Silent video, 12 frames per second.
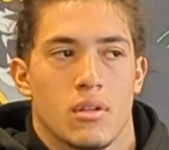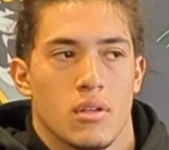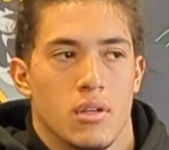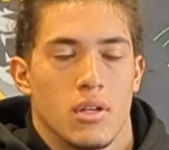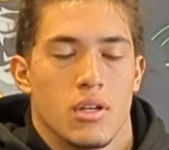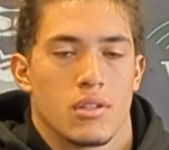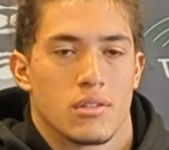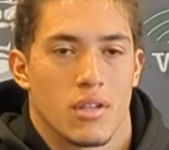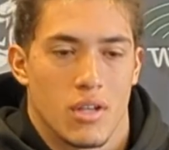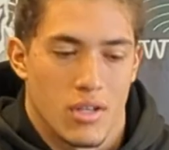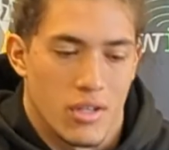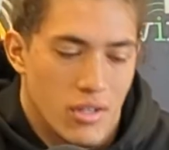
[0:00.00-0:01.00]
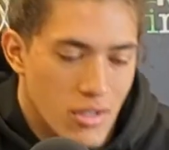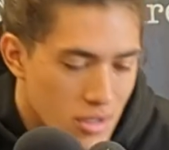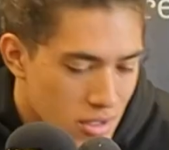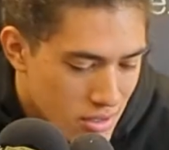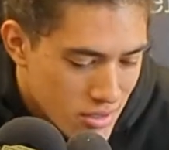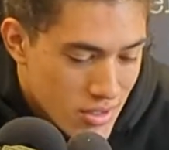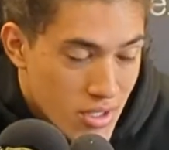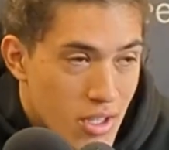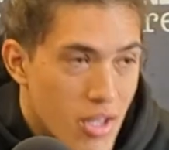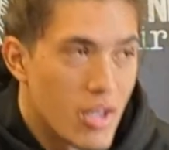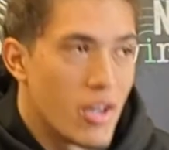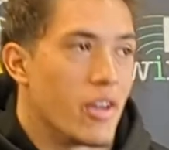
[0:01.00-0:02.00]
Yes, I
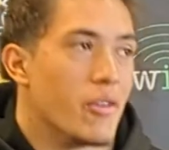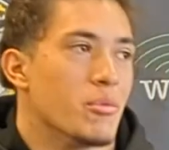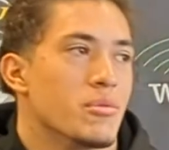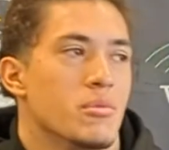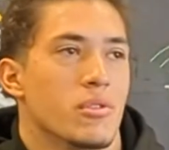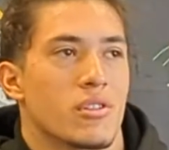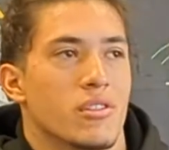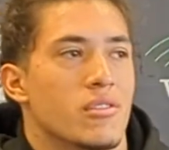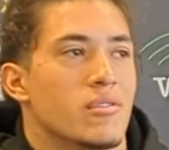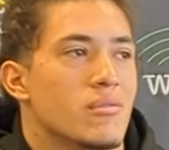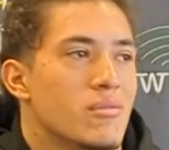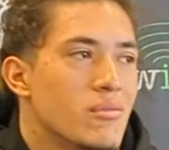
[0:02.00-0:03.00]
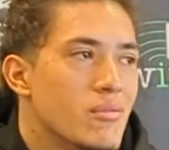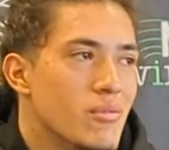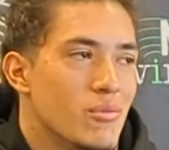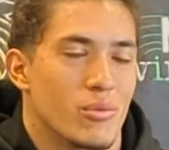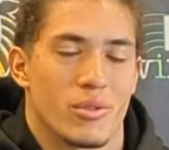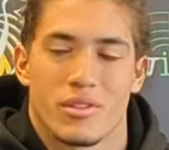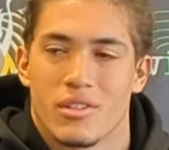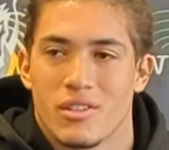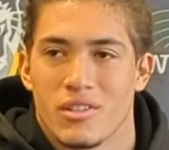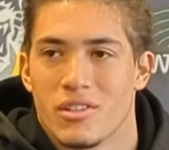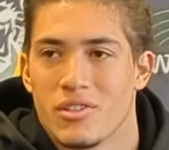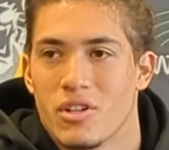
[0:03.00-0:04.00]
was working with
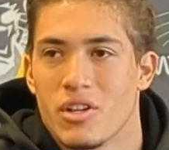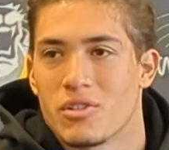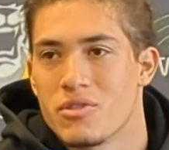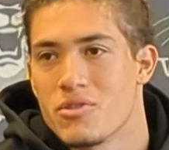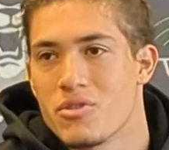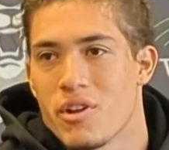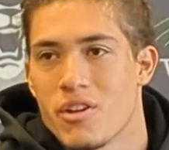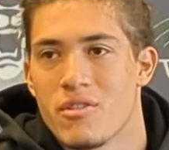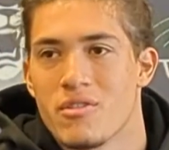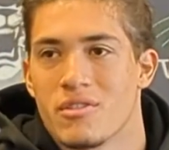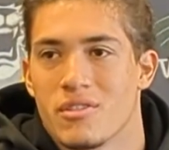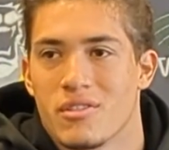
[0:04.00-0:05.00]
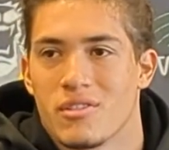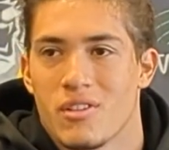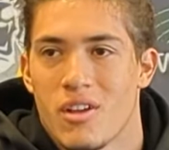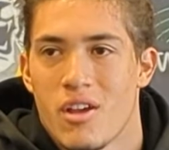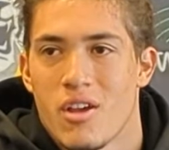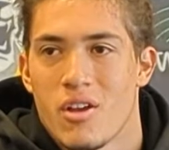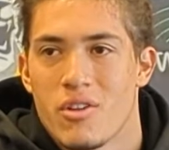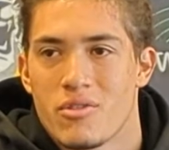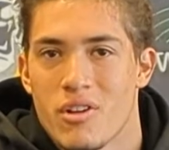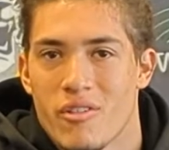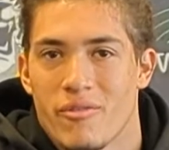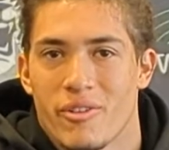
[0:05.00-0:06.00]
the doctors, trainers, and
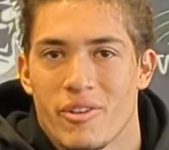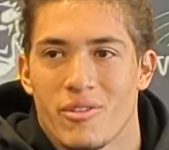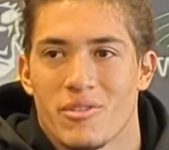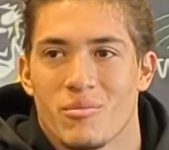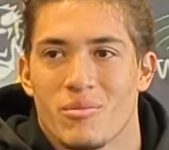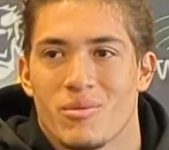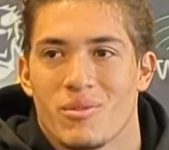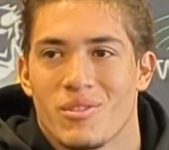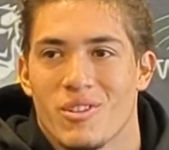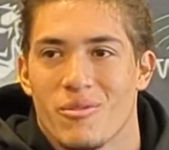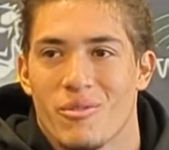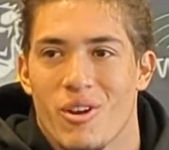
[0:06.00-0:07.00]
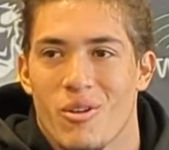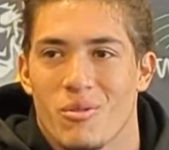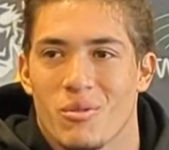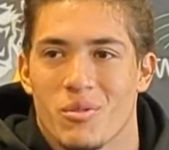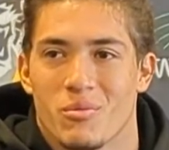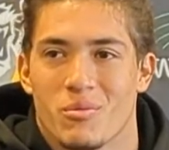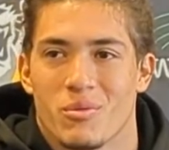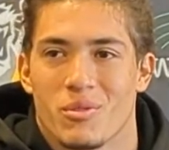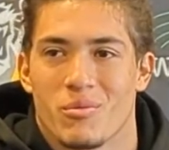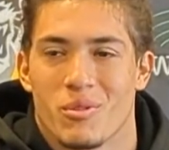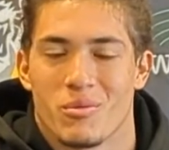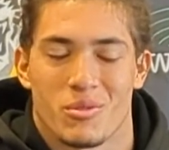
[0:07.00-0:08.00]
trying to figure some stuff out
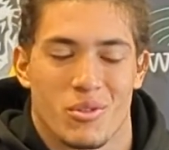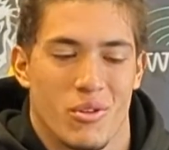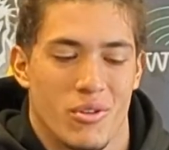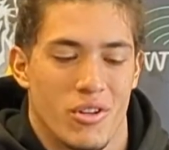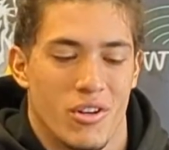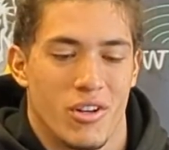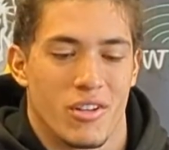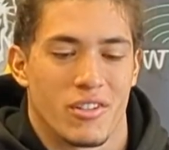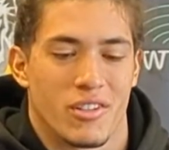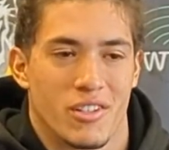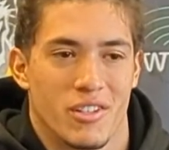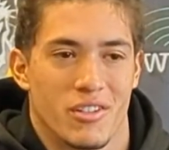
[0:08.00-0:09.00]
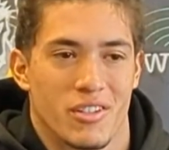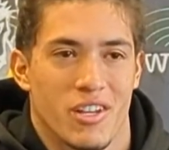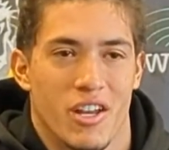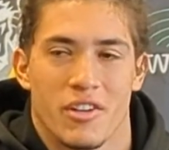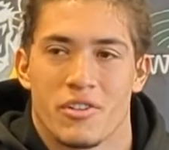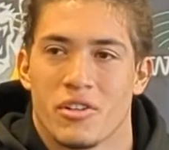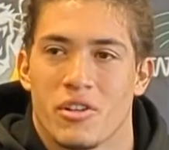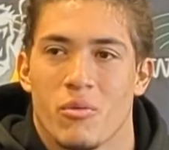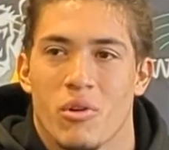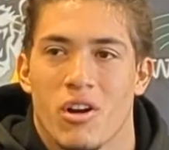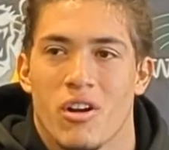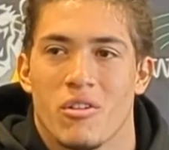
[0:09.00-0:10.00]
with what was going on, and it kind of took a
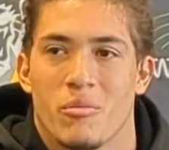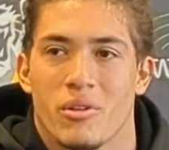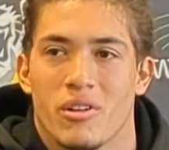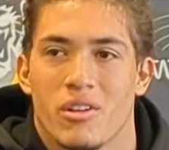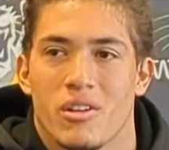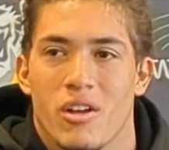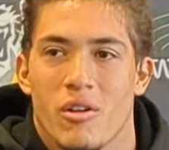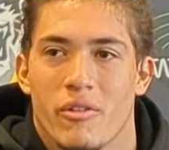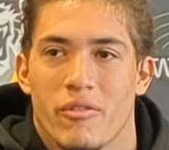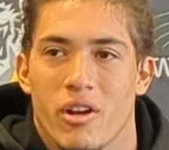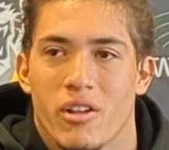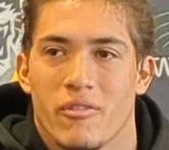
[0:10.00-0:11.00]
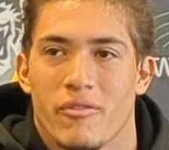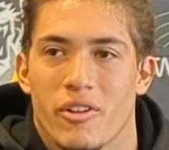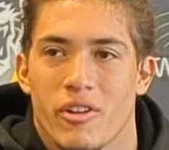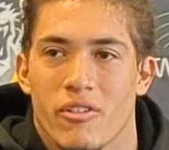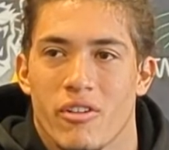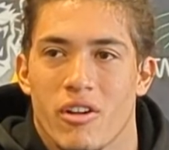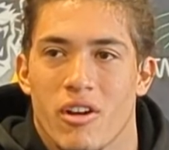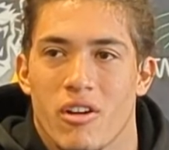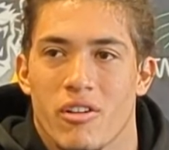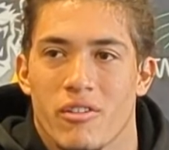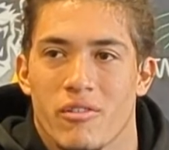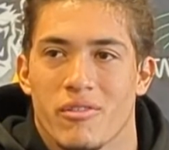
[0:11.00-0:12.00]
while, but we finally figured it
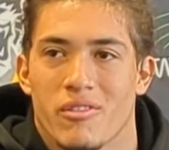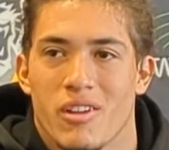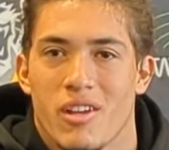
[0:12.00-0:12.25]
out, and